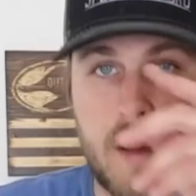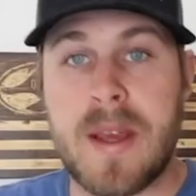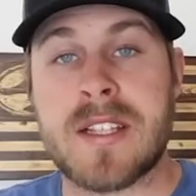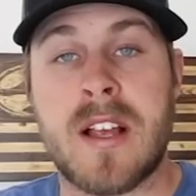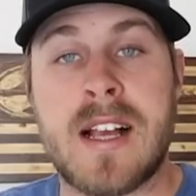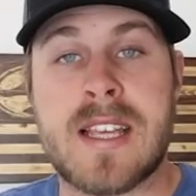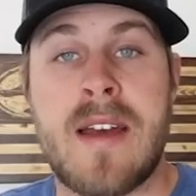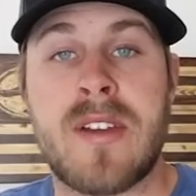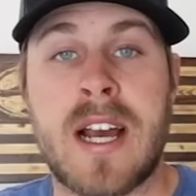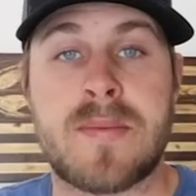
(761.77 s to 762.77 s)
It means a lot to
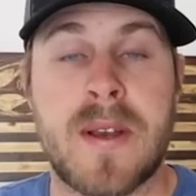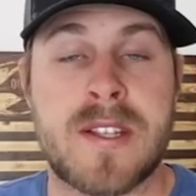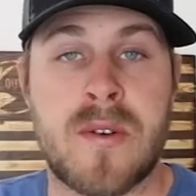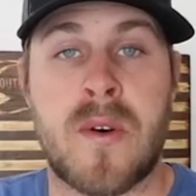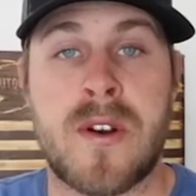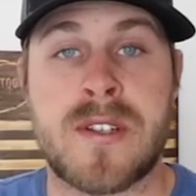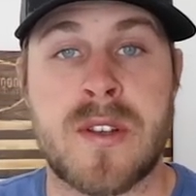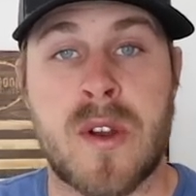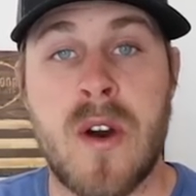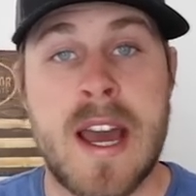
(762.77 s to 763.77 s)
have you guys place an order.
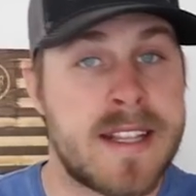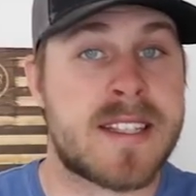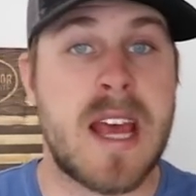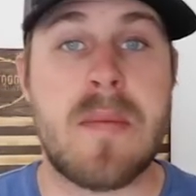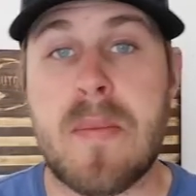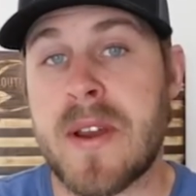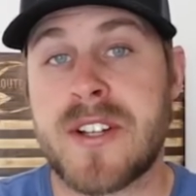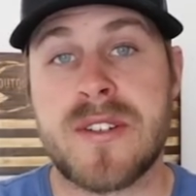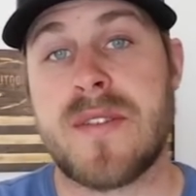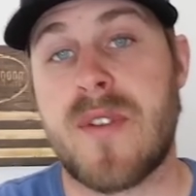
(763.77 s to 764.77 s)
So go ahead and send me
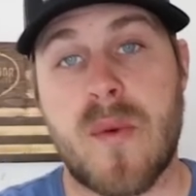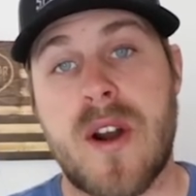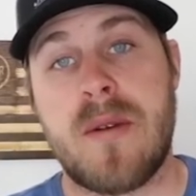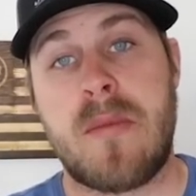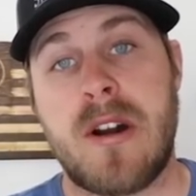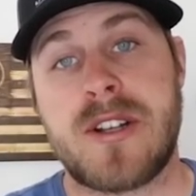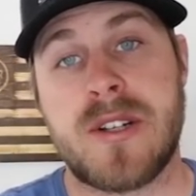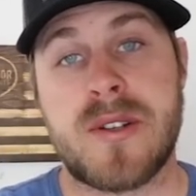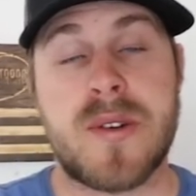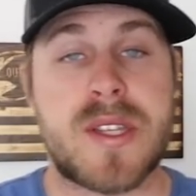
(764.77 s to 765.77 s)
pictures if you're wearing merch
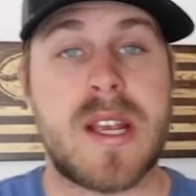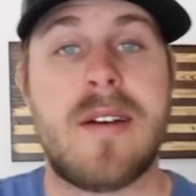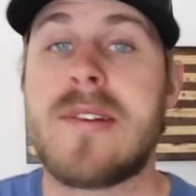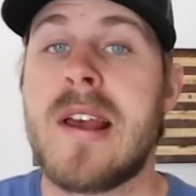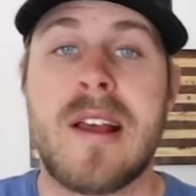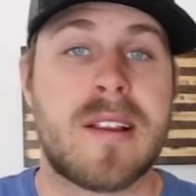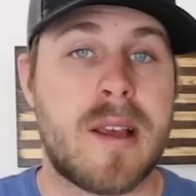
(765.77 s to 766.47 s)
and doing stuff.